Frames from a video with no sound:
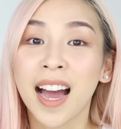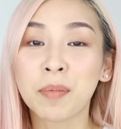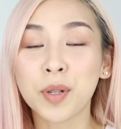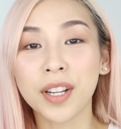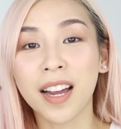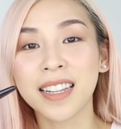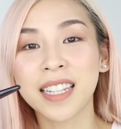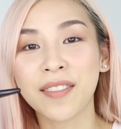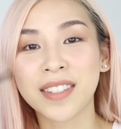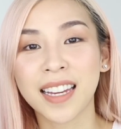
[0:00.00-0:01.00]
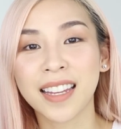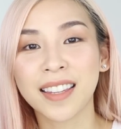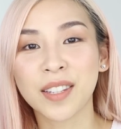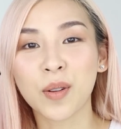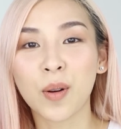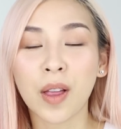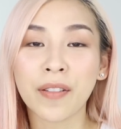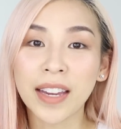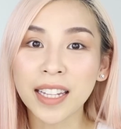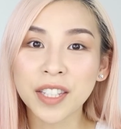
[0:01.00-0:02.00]
I'm sure you guys have seen this all
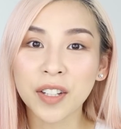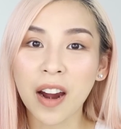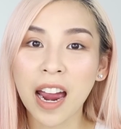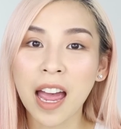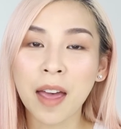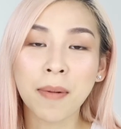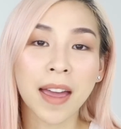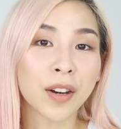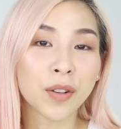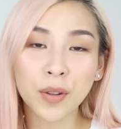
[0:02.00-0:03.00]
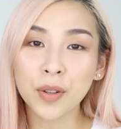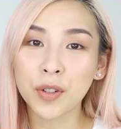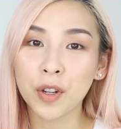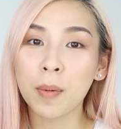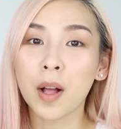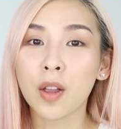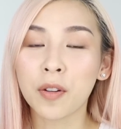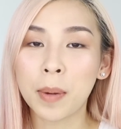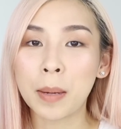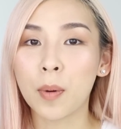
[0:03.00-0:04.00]
over Instagram and YouTube. A lot
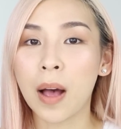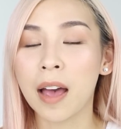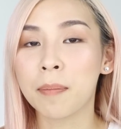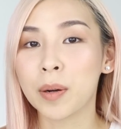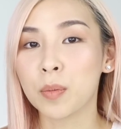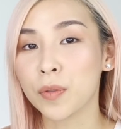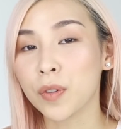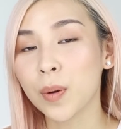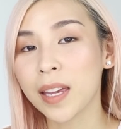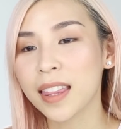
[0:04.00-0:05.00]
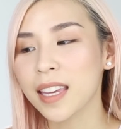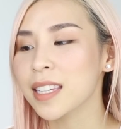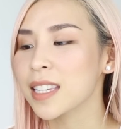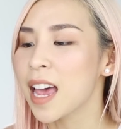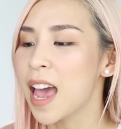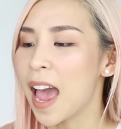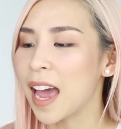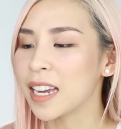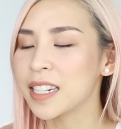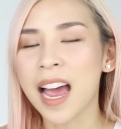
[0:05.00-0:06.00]
of people have been reviewing this
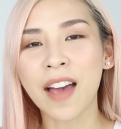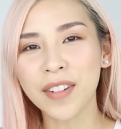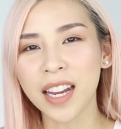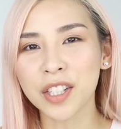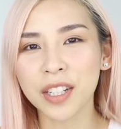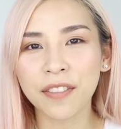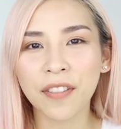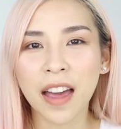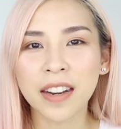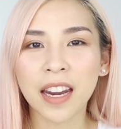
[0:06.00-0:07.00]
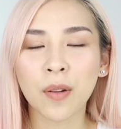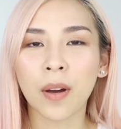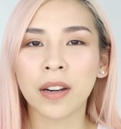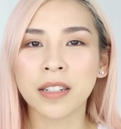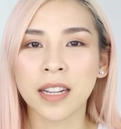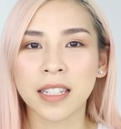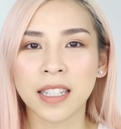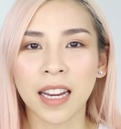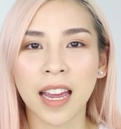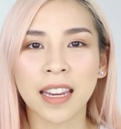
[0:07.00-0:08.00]
and I haven't actually found anyone
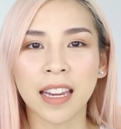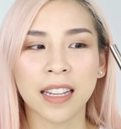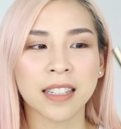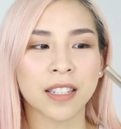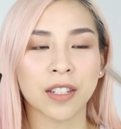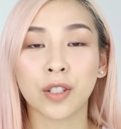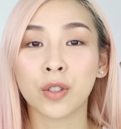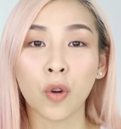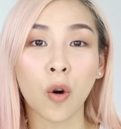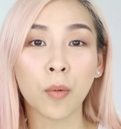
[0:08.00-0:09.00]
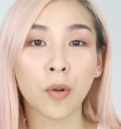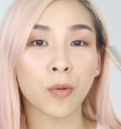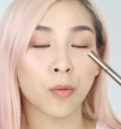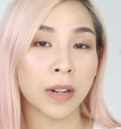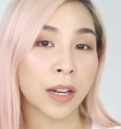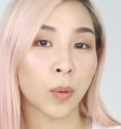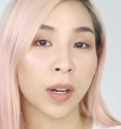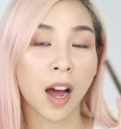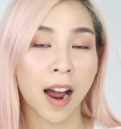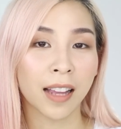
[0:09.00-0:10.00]
testing it against just normal
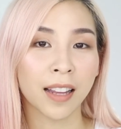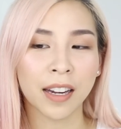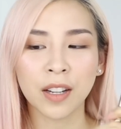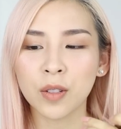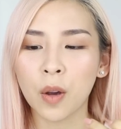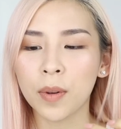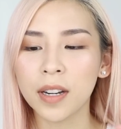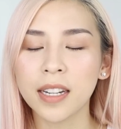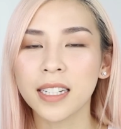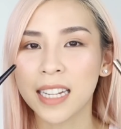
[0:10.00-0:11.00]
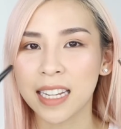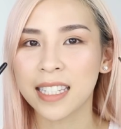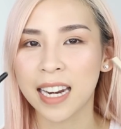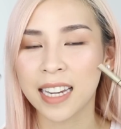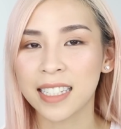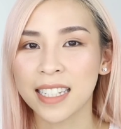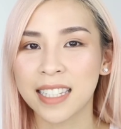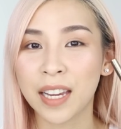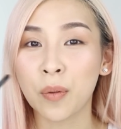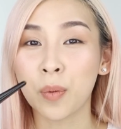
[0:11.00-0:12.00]
liquid eyeliner. So I wanted to test it out to
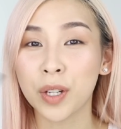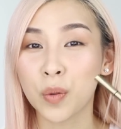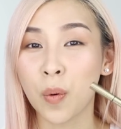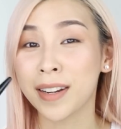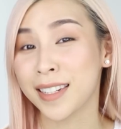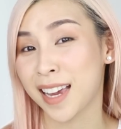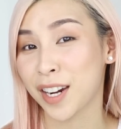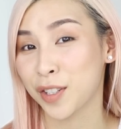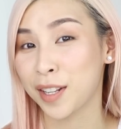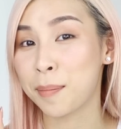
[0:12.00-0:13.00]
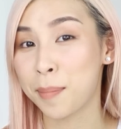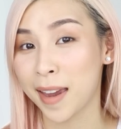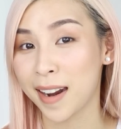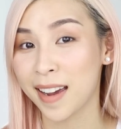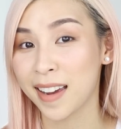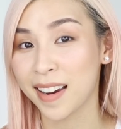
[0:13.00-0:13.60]
see which one is actually better.